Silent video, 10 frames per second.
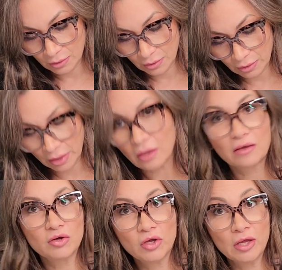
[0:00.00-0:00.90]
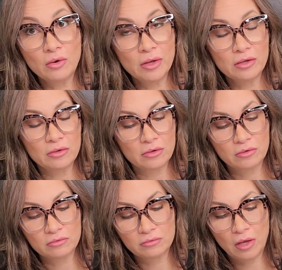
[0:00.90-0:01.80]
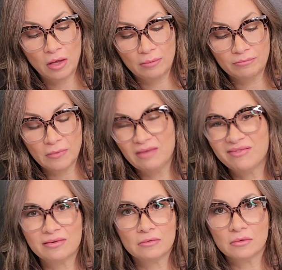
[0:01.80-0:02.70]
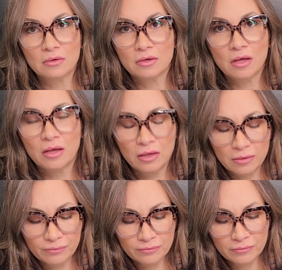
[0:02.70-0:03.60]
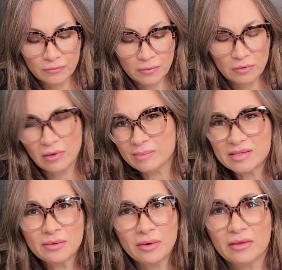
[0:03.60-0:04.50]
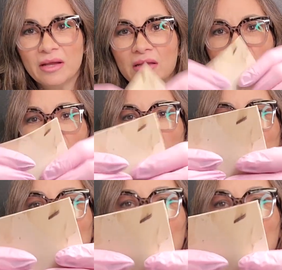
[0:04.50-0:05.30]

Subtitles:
like a cooking oil or even grapeseed oil, anything like that.